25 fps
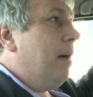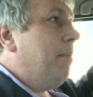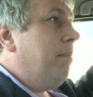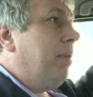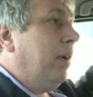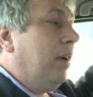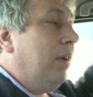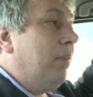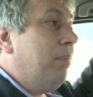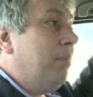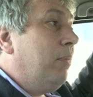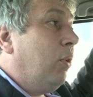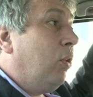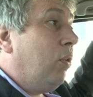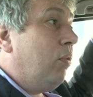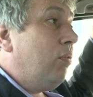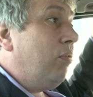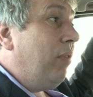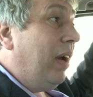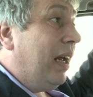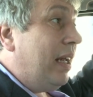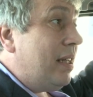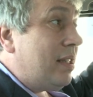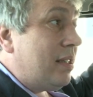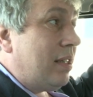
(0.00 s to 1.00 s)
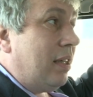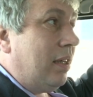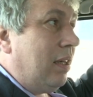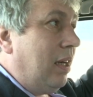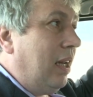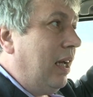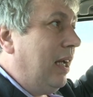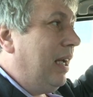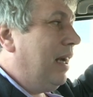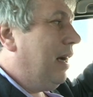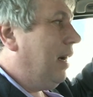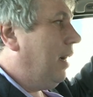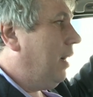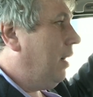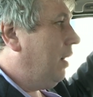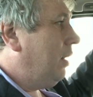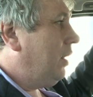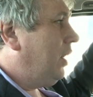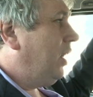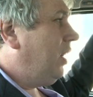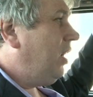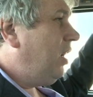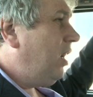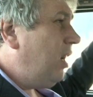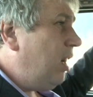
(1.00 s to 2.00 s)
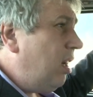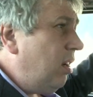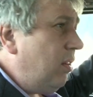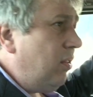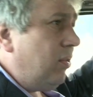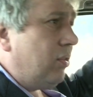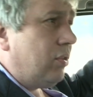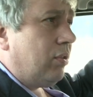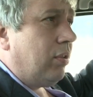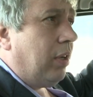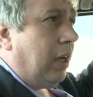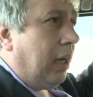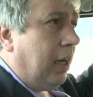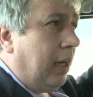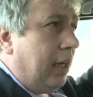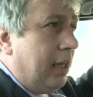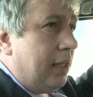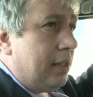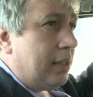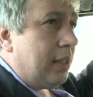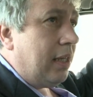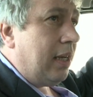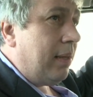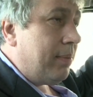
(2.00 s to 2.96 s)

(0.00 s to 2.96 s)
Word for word: But more recently, a huge rise,